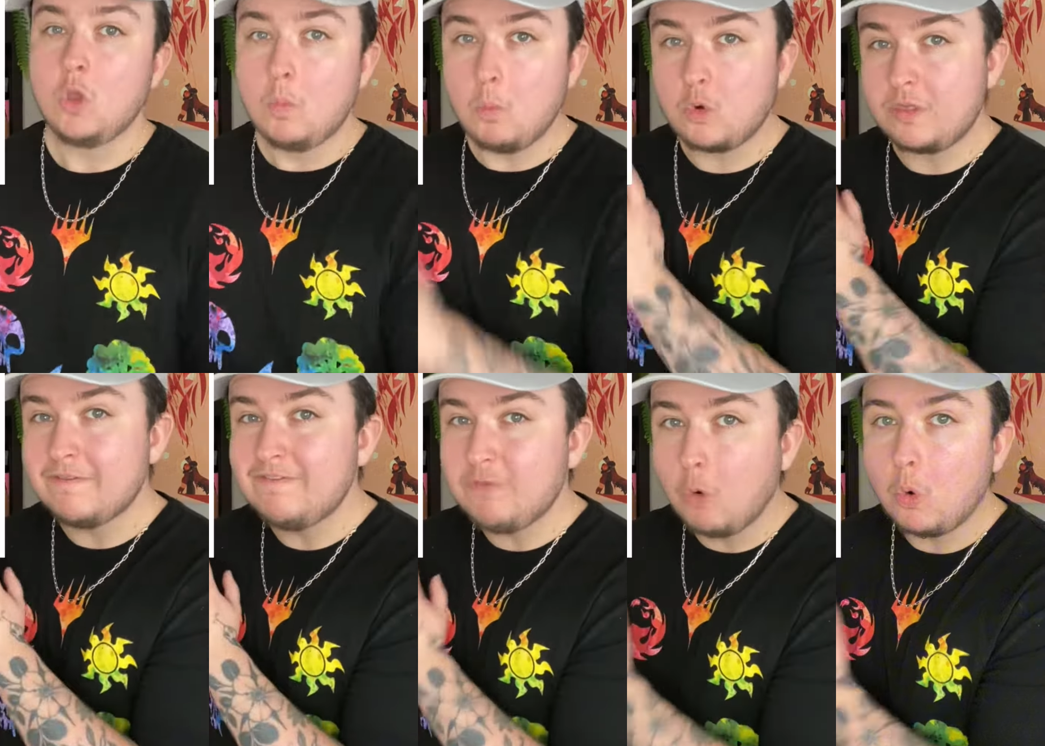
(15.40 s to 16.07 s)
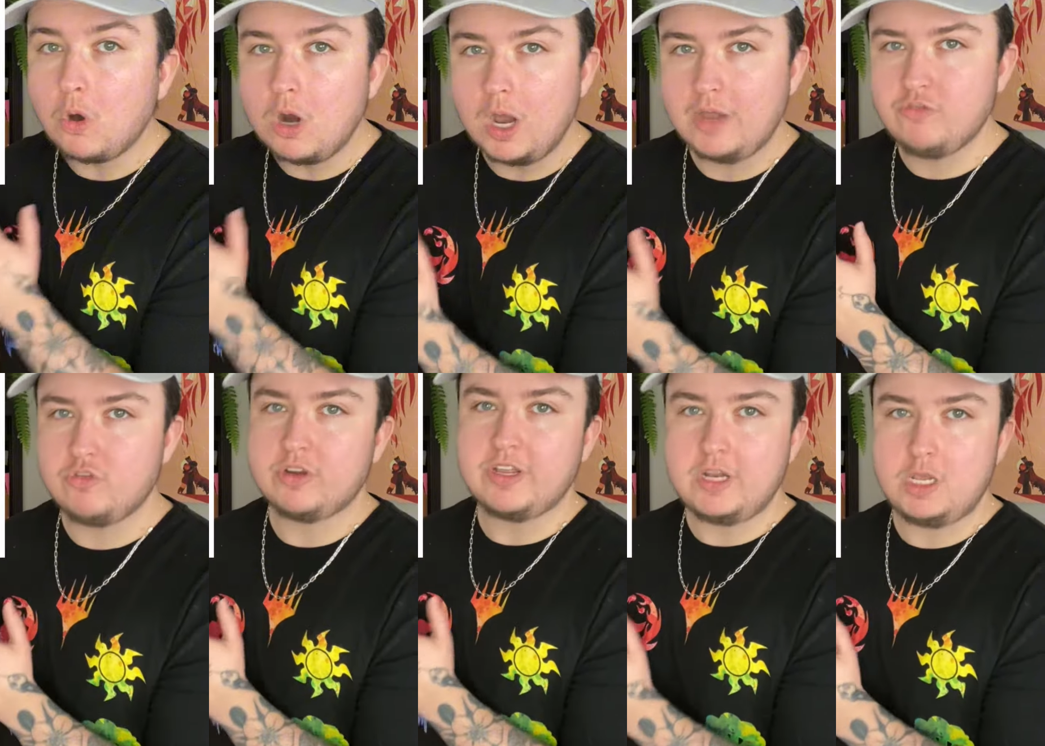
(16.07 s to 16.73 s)
More than
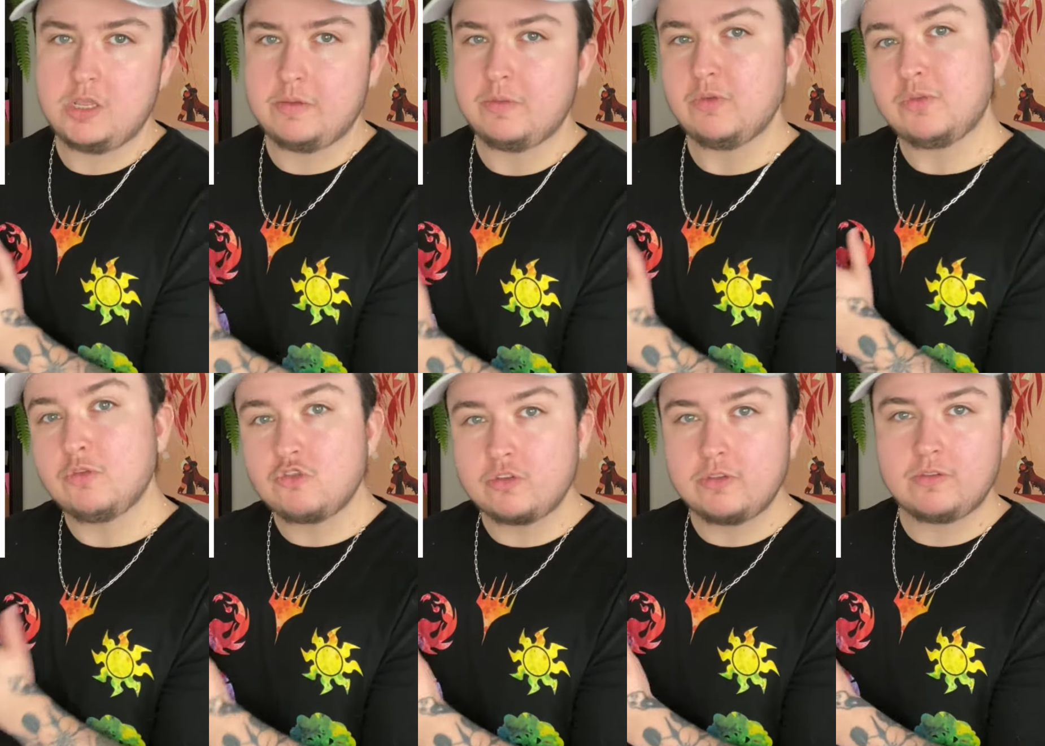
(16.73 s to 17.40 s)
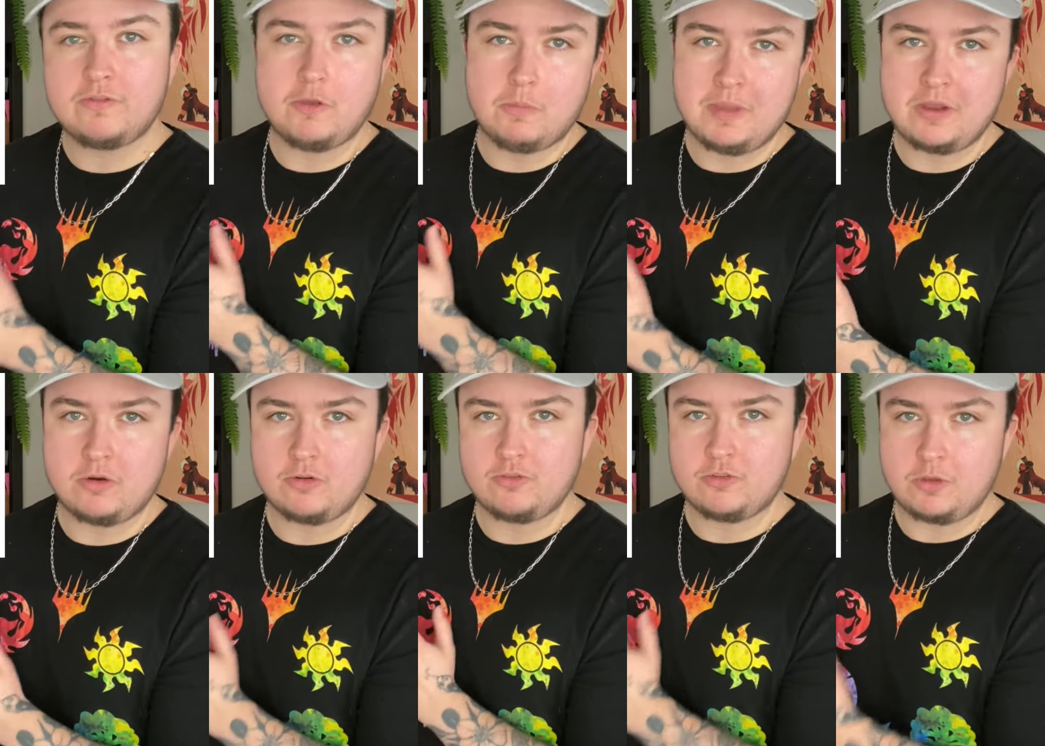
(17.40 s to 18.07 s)
400 Canadian musicians, filmmakers,